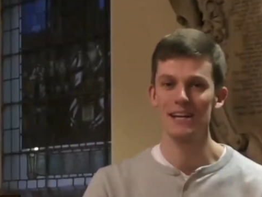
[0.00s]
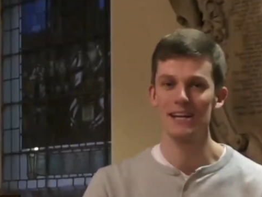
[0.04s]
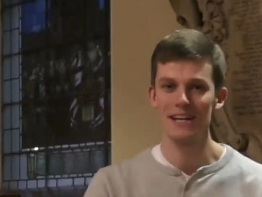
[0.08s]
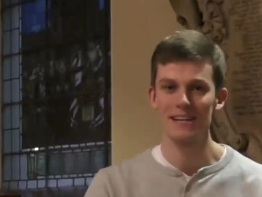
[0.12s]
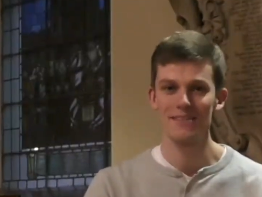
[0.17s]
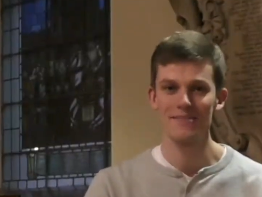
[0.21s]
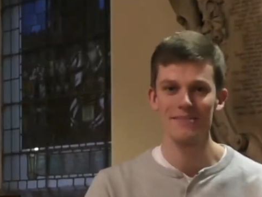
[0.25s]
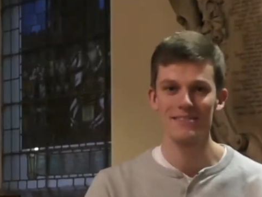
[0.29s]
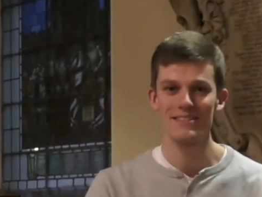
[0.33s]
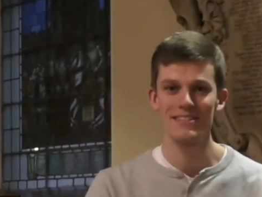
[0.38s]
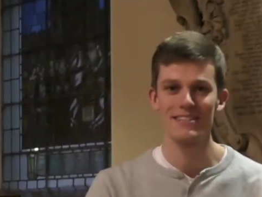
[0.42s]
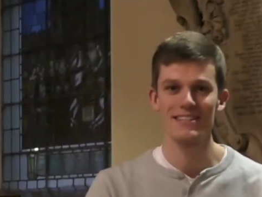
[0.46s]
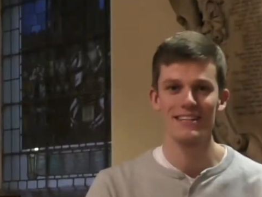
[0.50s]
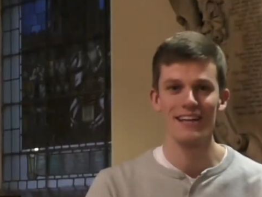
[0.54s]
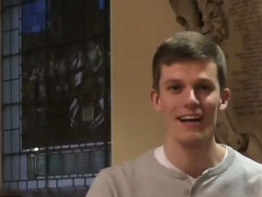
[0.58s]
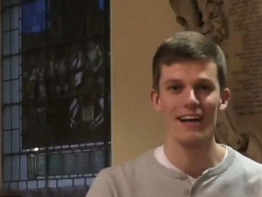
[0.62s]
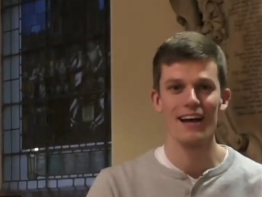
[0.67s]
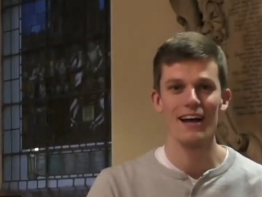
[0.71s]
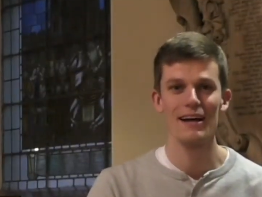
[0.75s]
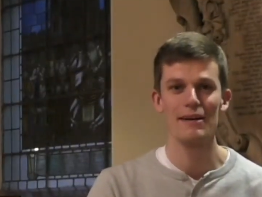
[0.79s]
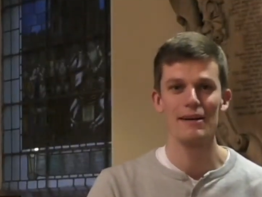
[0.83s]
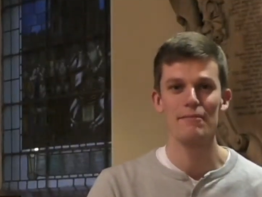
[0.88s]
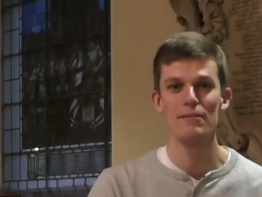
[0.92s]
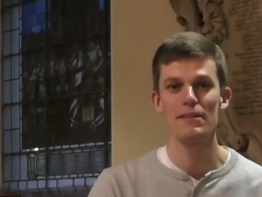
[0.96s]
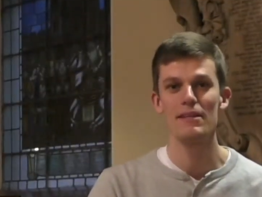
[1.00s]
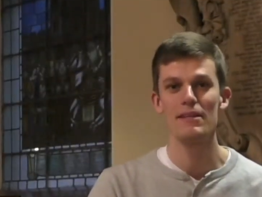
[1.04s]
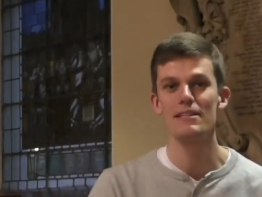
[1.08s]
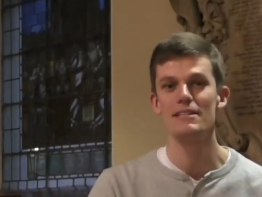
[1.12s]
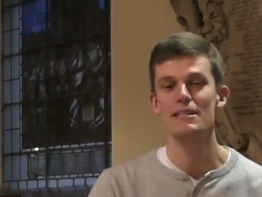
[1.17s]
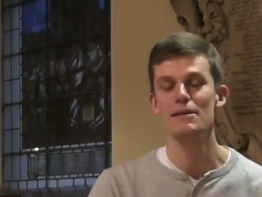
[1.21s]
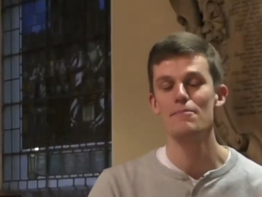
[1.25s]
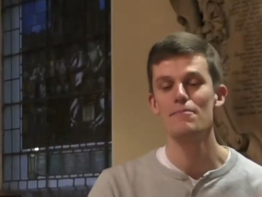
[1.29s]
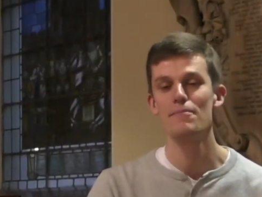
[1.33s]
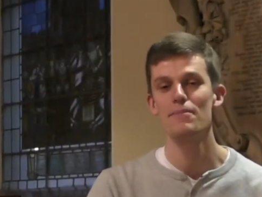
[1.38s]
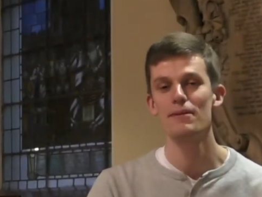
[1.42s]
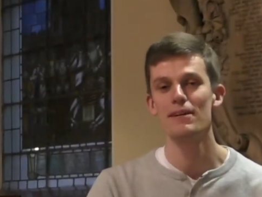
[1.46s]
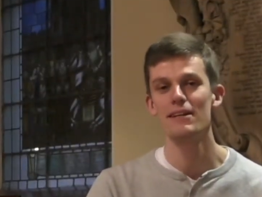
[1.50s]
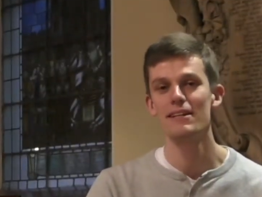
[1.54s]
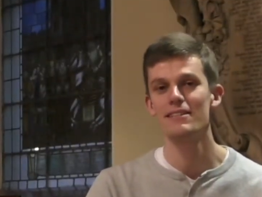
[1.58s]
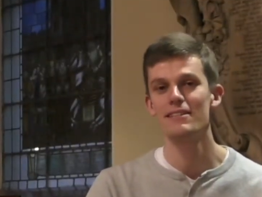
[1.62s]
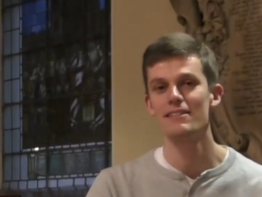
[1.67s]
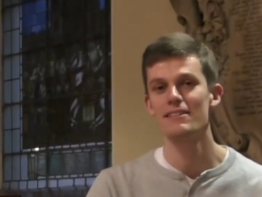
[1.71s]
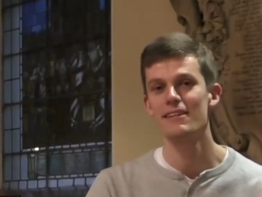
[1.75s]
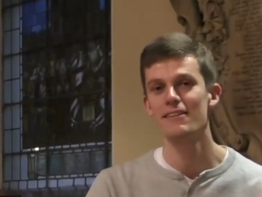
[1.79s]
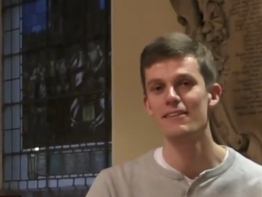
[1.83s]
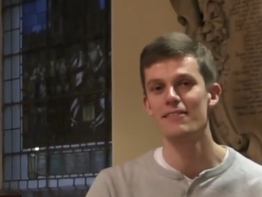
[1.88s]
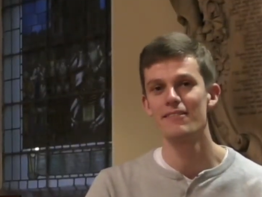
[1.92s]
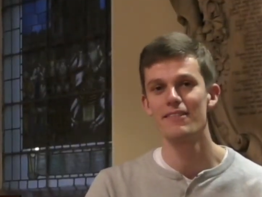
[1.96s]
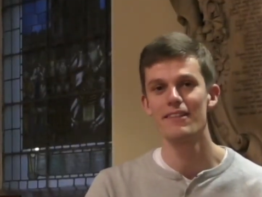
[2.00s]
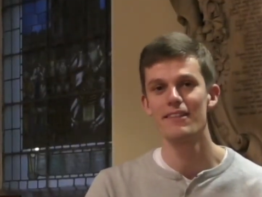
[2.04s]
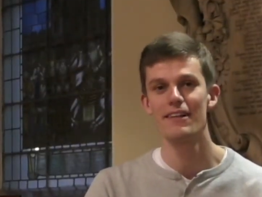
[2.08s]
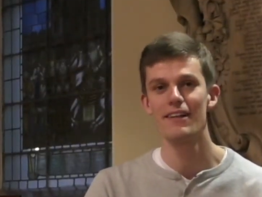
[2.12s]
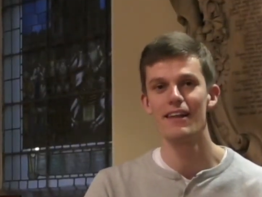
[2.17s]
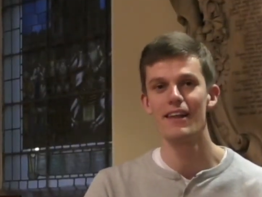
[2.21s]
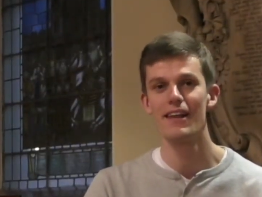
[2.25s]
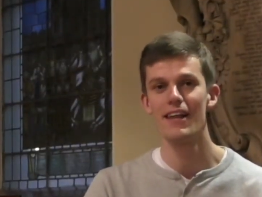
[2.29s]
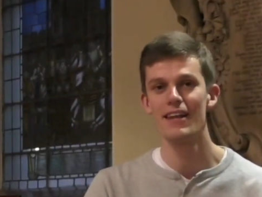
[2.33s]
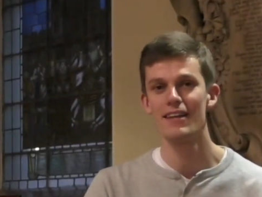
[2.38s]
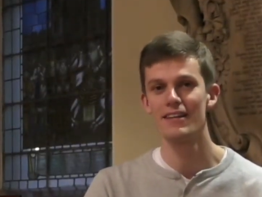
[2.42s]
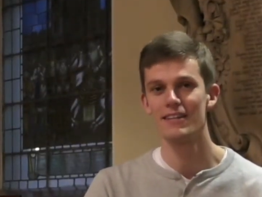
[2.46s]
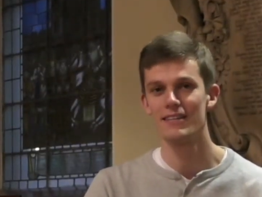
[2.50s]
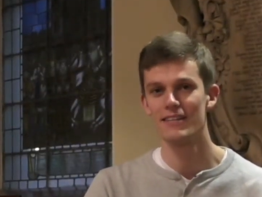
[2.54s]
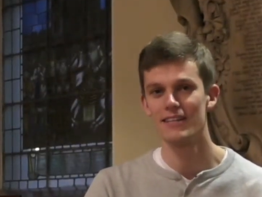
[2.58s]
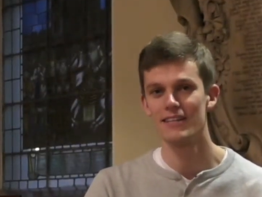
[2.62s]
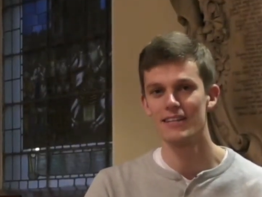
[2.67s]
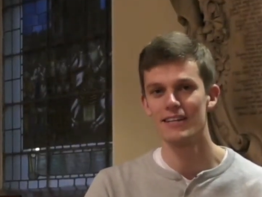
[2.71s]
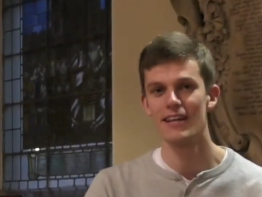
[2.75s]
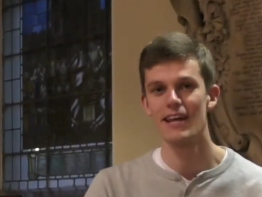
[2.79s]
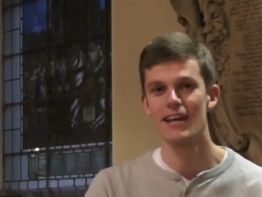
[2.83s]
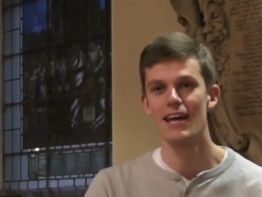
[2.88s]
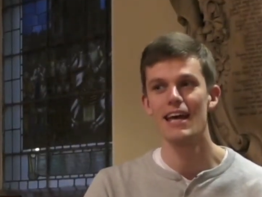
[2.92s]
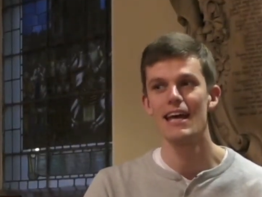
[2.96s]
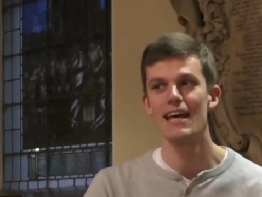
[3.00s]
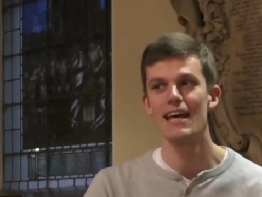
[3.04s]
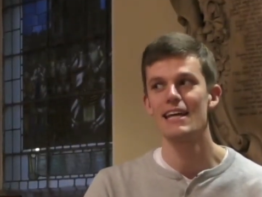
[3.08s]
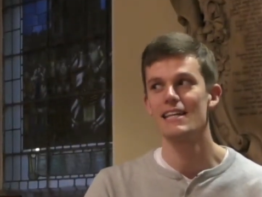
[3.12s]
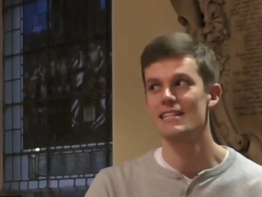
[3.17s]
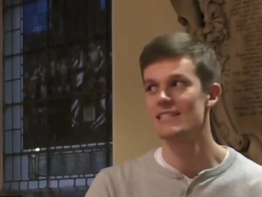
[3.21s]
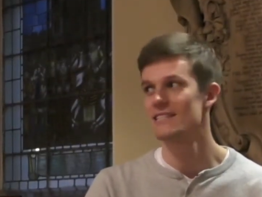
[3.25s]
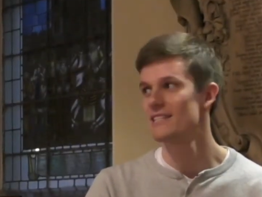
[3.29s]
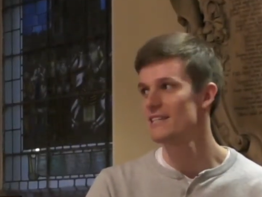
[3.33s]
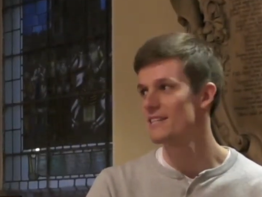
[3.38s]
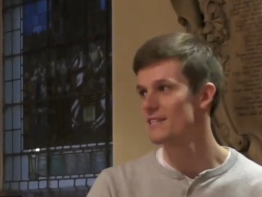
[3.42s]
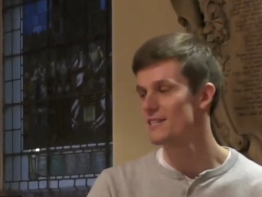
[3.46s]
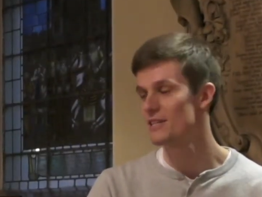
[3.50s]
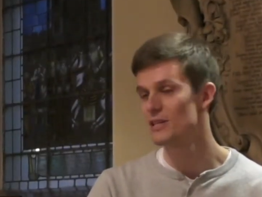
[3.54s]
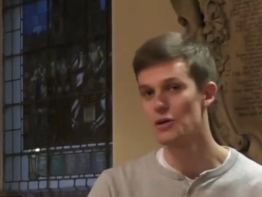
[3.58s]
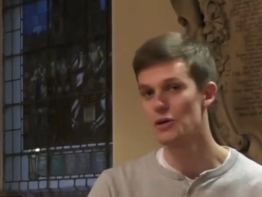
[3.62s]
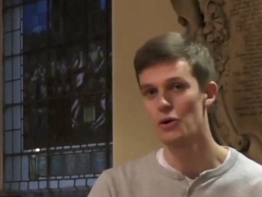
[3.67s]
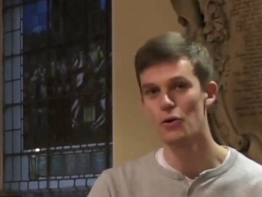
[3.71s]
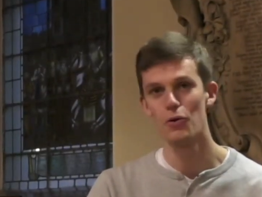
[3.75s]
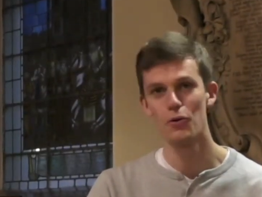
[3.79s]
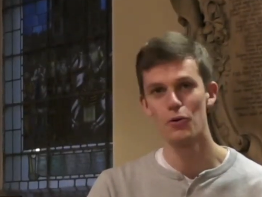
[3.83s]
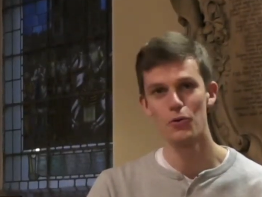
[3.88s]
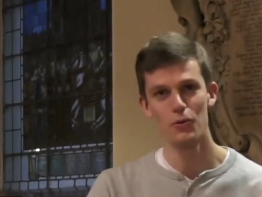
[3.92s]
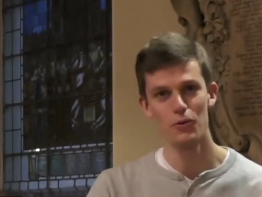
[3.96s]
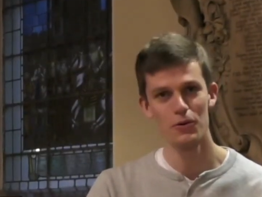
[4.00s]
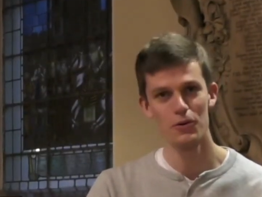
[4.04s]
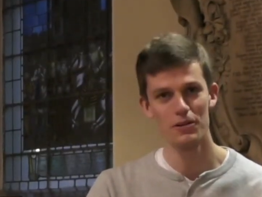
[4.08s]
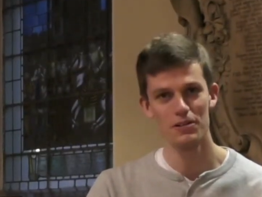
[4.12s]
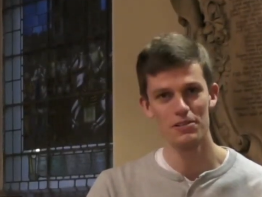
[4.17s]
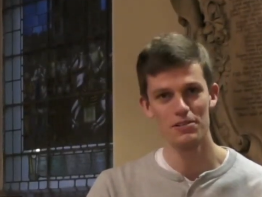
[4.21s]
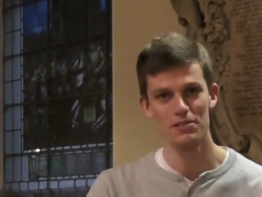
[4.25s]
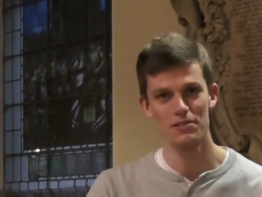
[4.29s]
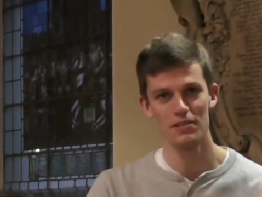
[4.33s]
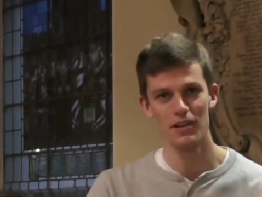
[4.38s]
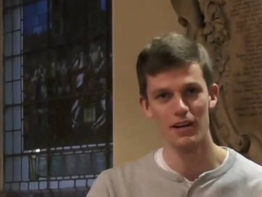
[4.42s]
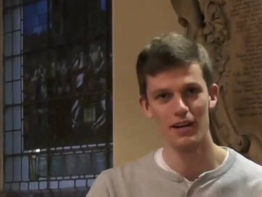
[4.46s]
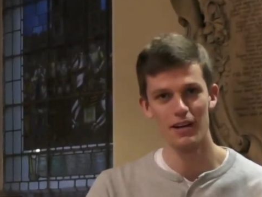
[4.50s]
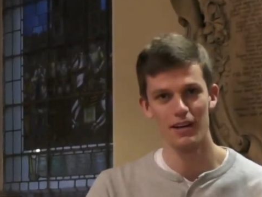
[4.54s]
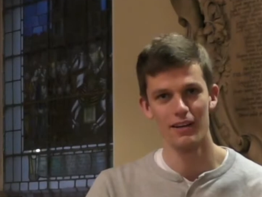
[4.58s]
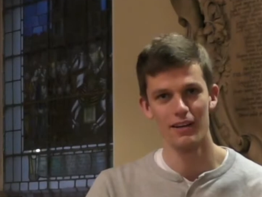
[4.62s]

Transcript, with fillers: James, I'm the timpanist of the London City Orchestra.